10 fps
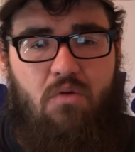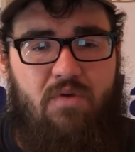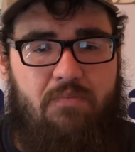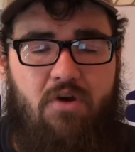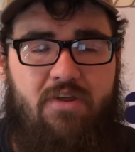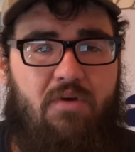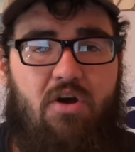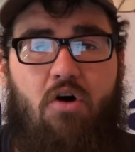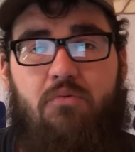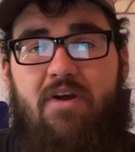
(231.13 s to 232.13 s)
We
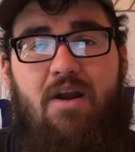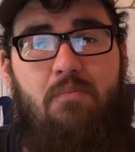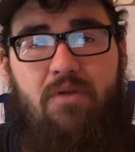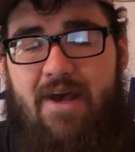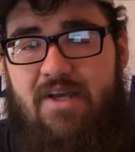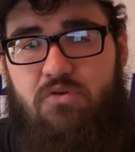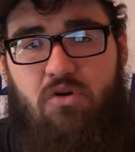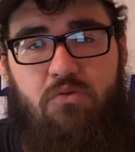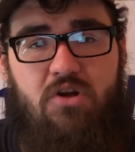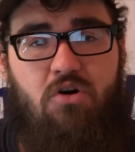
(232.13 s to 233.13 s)
all three had a blast. We
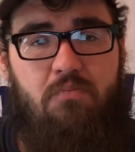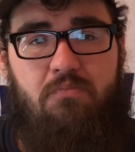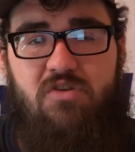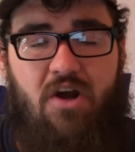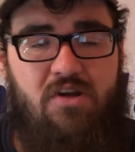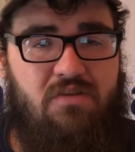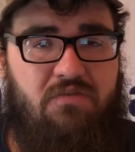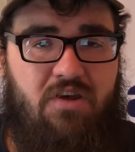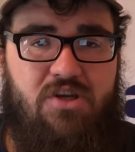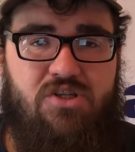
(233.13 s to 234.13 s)
all three caught tons of
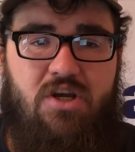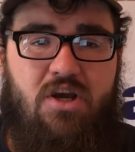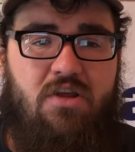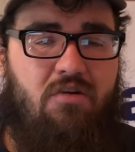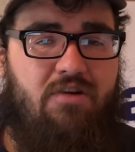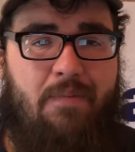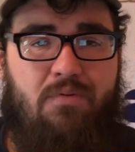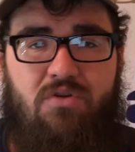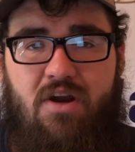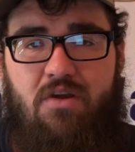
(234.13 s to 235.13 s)
fish. The
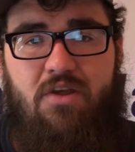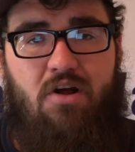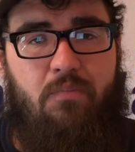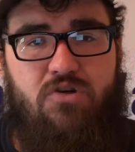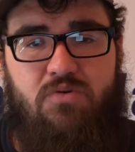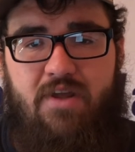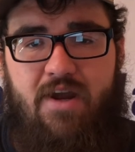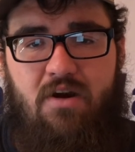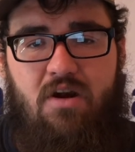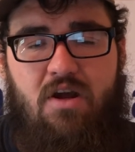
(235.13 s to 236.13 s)
crappie were there. The yellow perch were
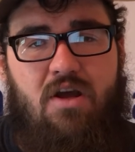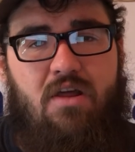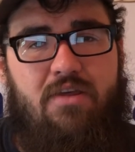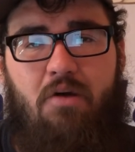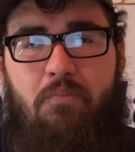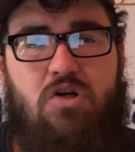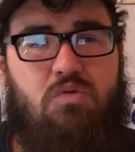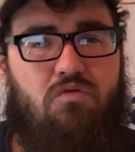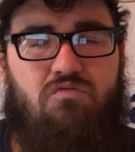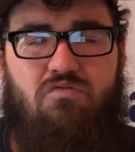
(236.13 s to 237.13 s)
there. The yellow perch
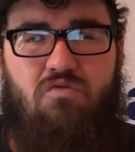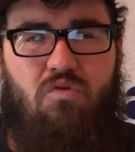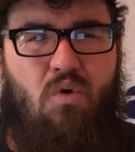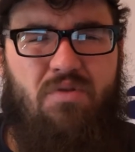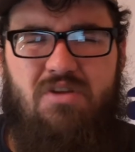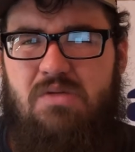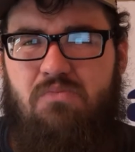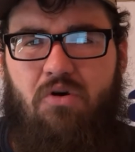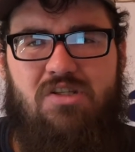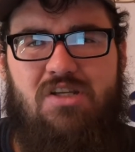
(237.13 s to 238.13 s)
were on the
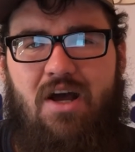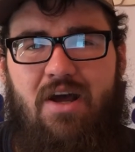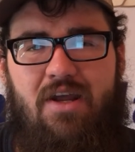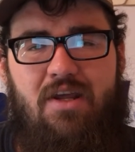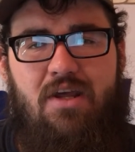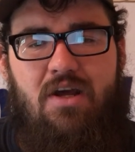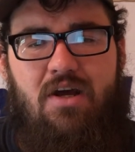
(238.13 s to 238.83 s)
small side.